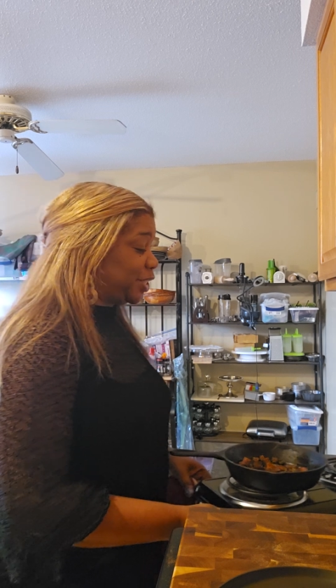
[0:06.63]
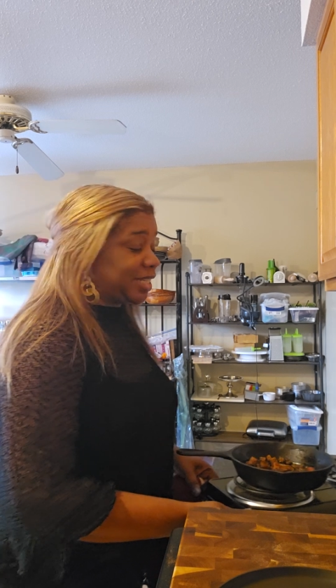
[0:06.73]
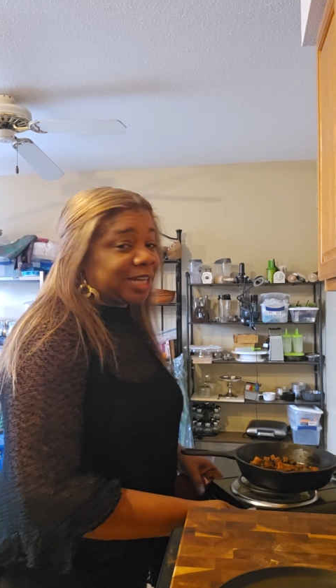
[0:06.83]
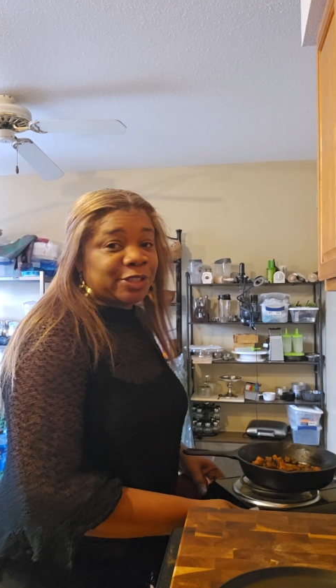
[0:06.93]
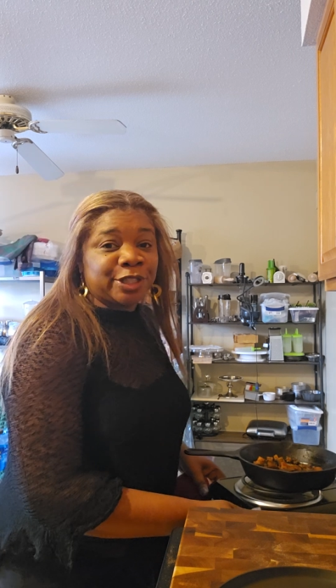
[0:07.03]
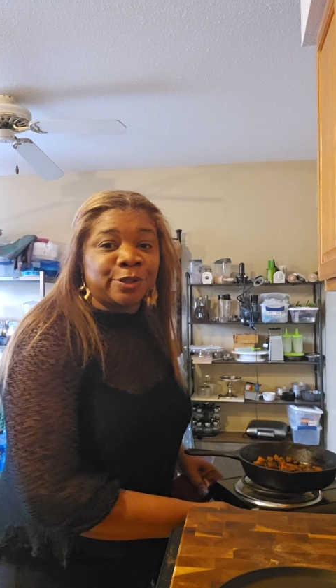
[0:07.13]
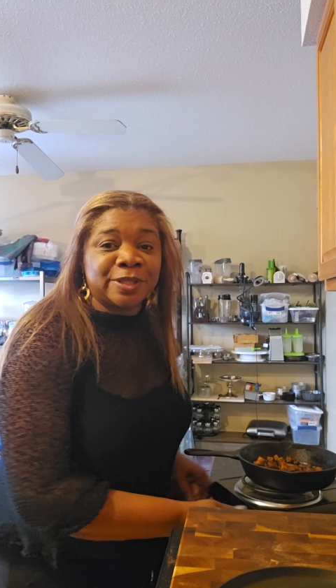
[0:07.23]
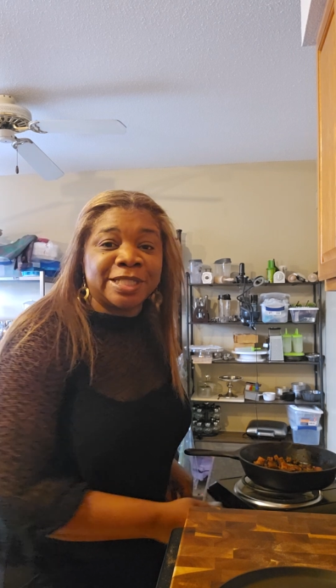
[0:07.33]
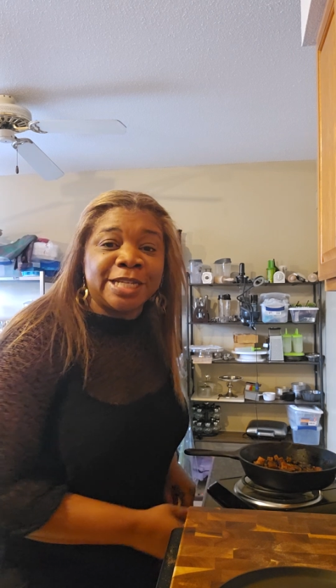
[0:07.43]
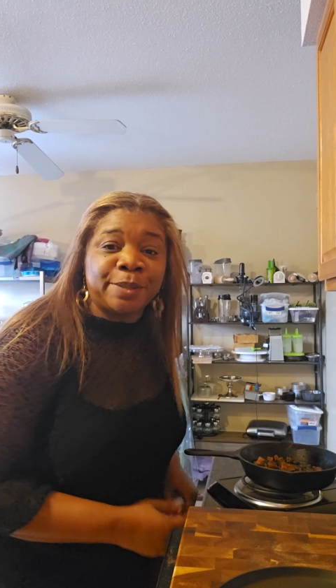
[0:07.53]
which is actually a
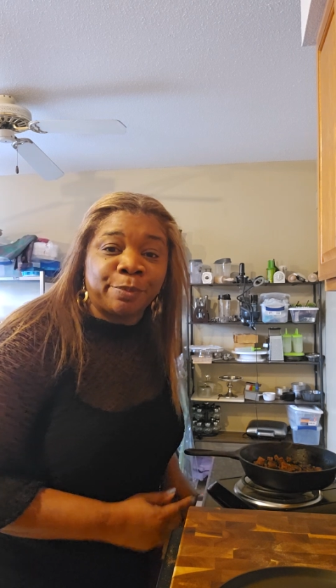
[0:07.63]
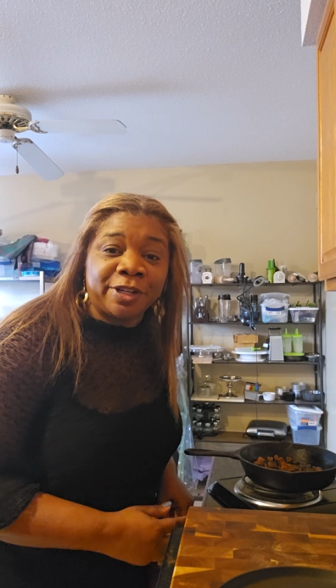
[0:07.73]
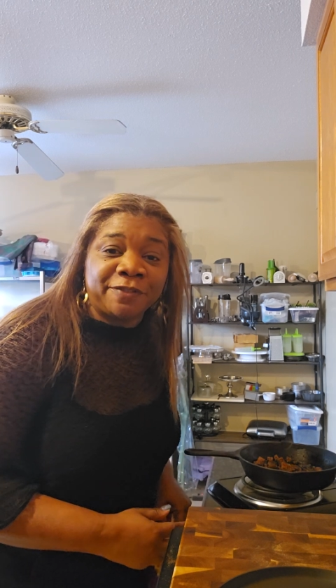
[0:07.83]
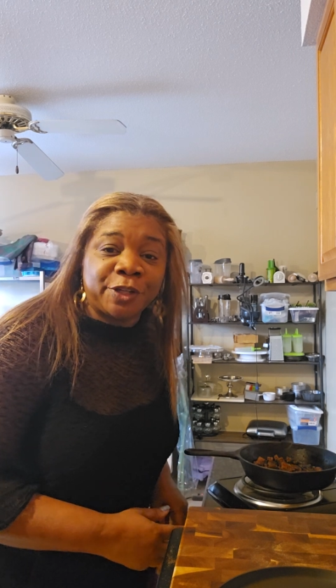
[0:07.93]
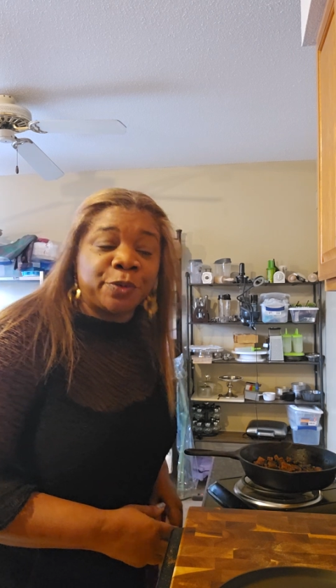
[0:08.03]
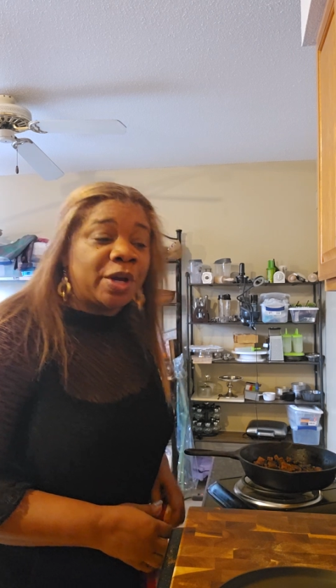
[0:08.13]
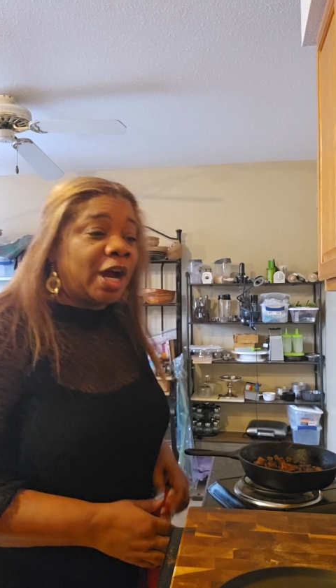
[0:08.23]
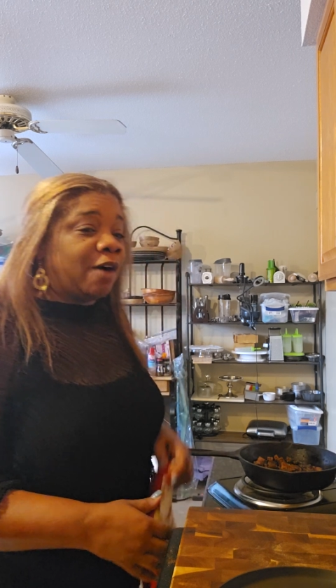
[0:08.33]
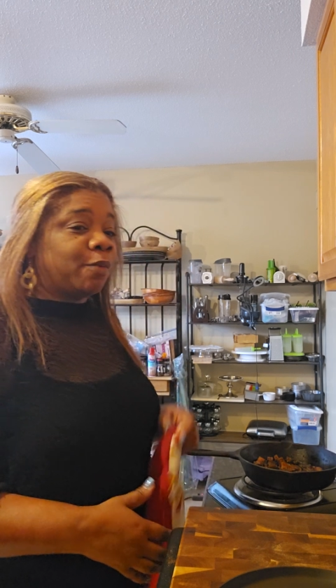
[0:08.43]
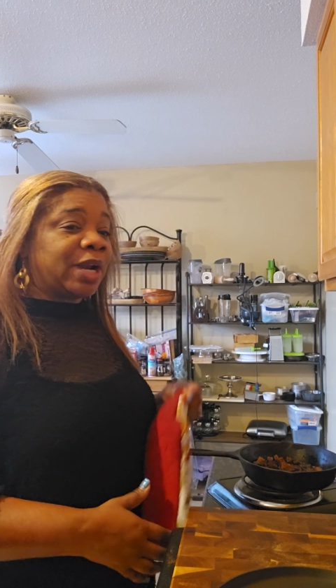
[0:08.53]
little sneak preview
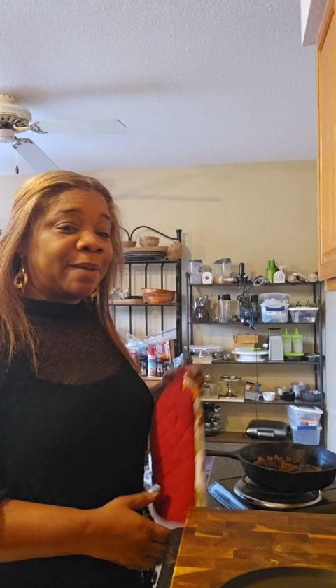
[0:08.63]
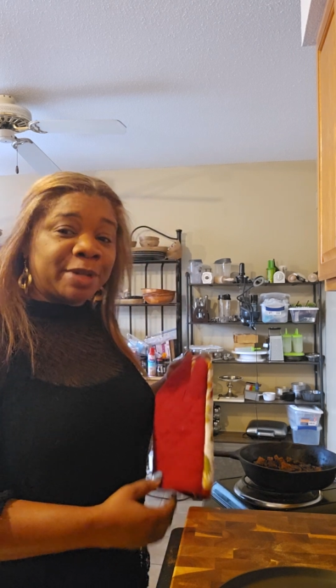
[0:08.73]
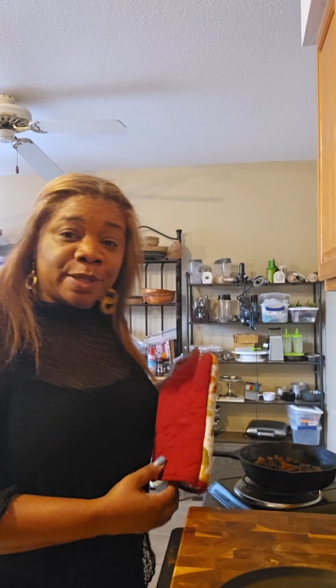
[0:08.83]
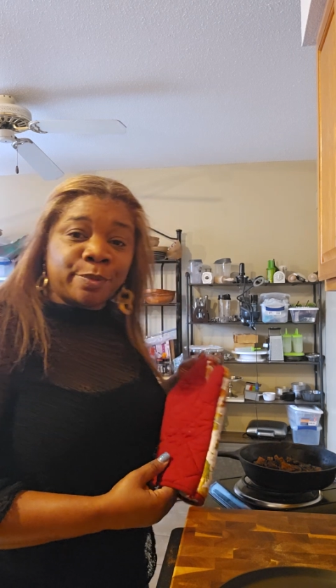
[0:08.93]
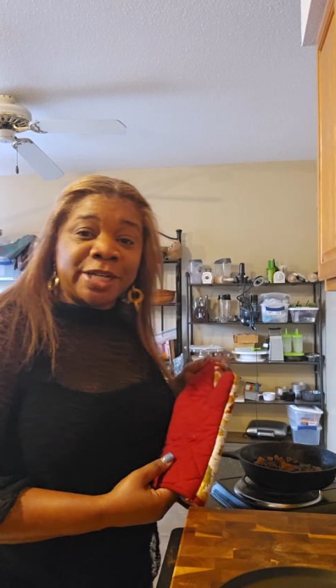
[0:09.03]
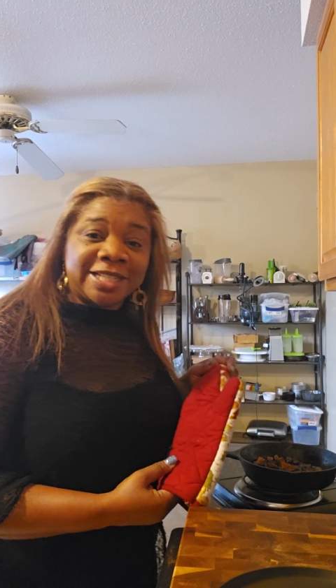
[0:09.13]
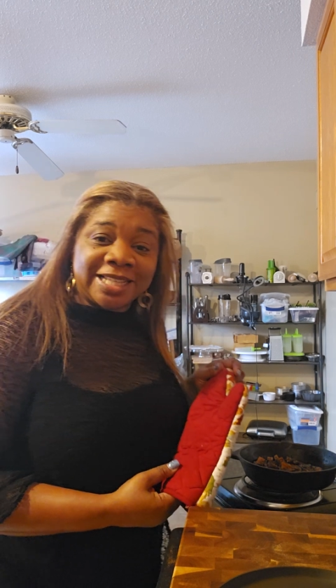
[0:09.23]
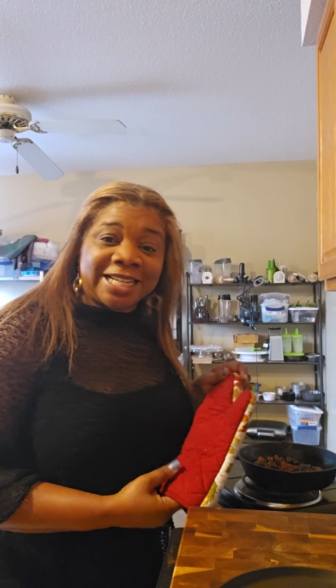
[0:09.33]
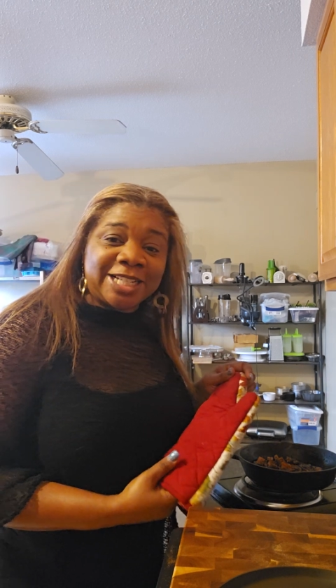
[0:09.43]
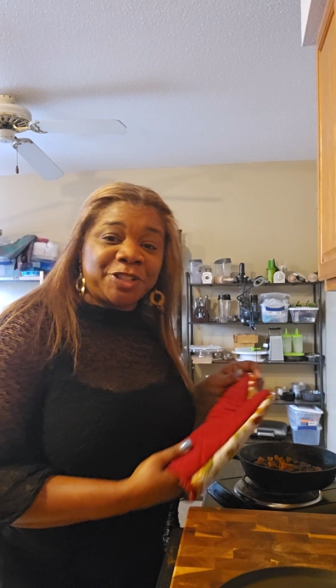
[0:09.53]
of what I'm going to bring
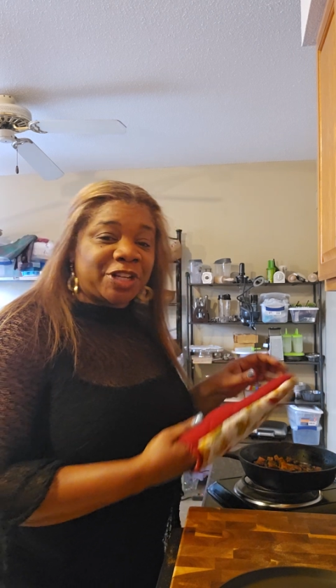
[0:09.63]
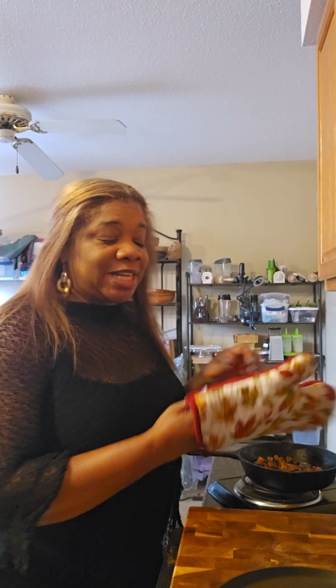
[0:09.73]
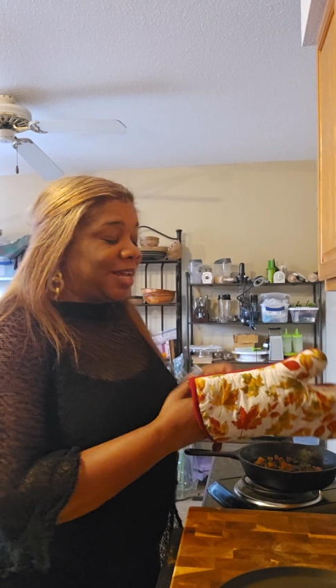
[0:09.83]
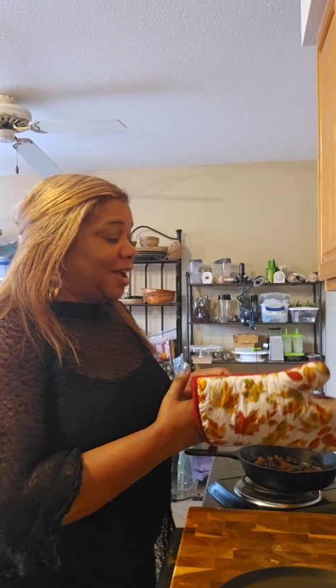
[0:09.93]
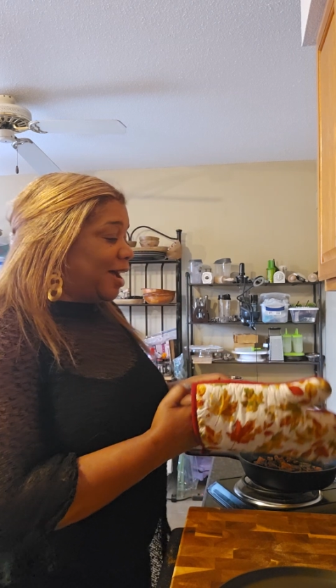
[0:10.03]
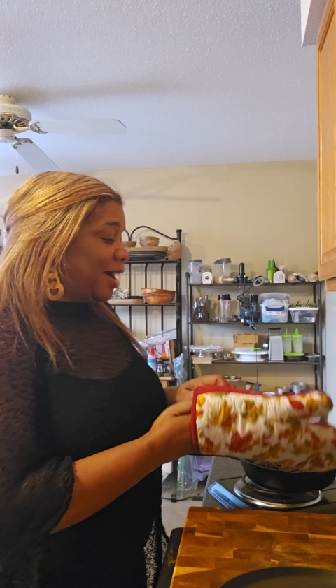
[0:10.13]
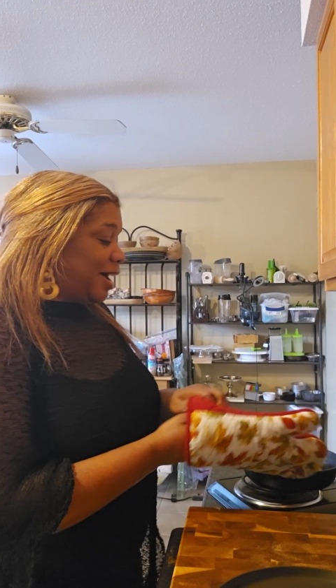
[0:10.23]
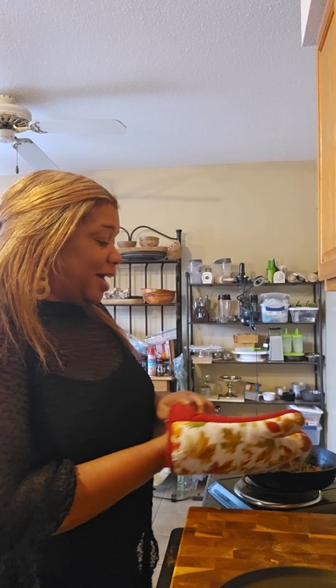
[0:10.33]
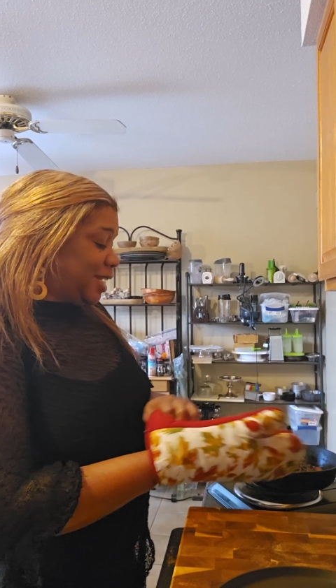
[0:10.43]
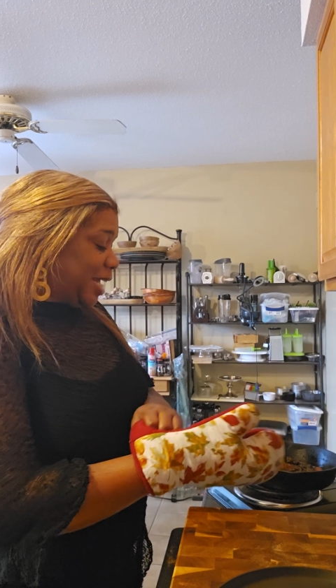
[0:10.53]
to the kitchen
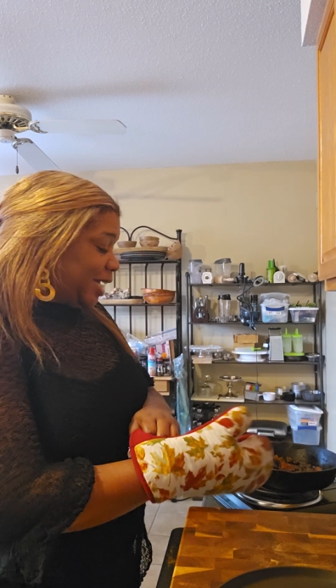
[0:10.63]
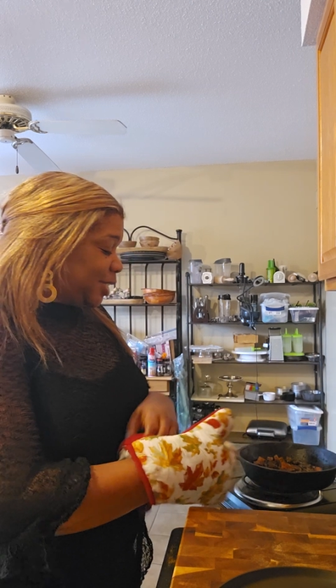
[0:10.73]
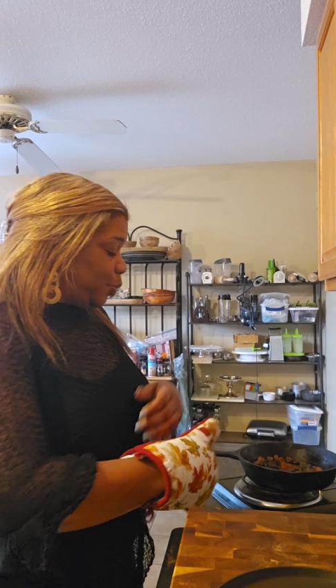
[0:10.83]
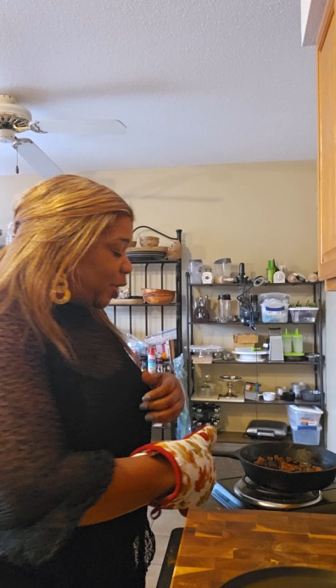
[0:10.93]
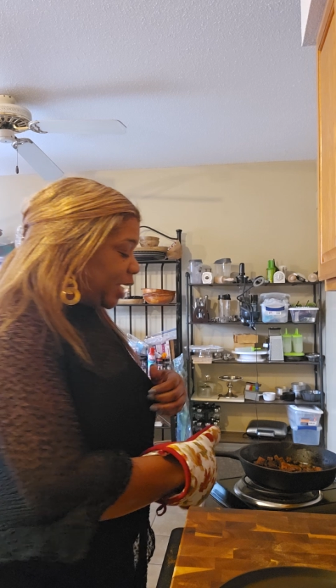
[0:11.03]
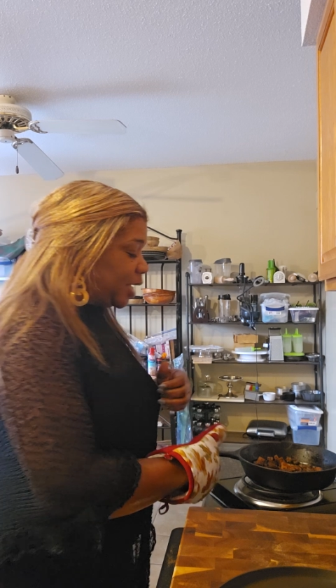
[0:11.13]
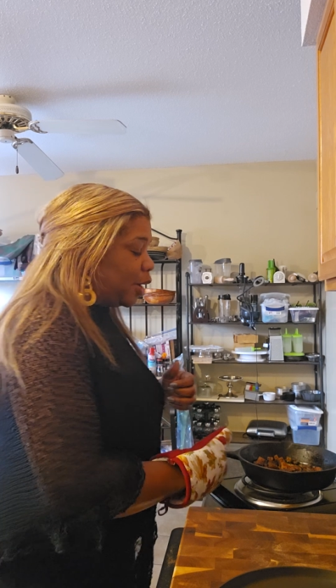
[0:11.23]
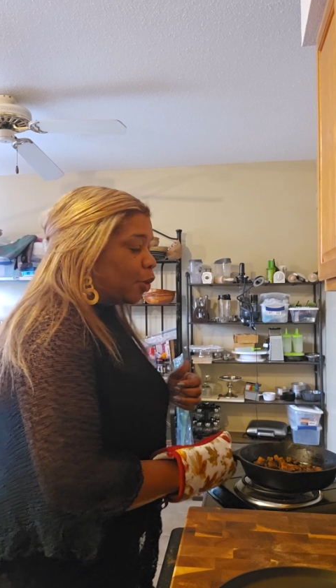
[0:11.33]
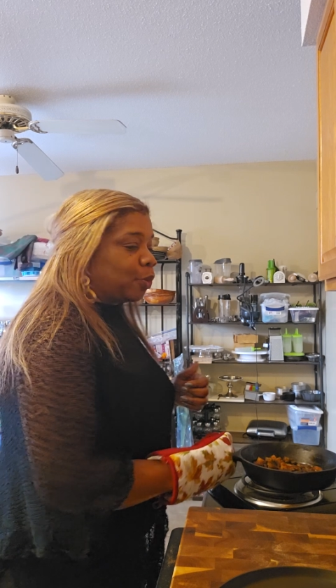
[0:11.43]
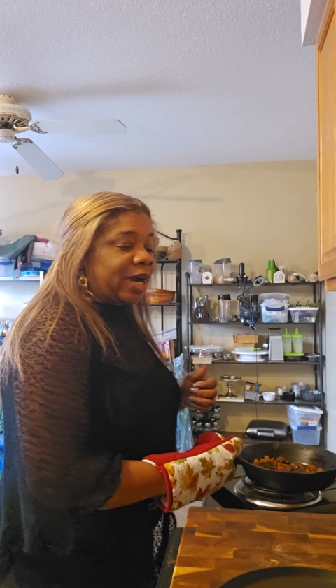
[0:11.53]
next week.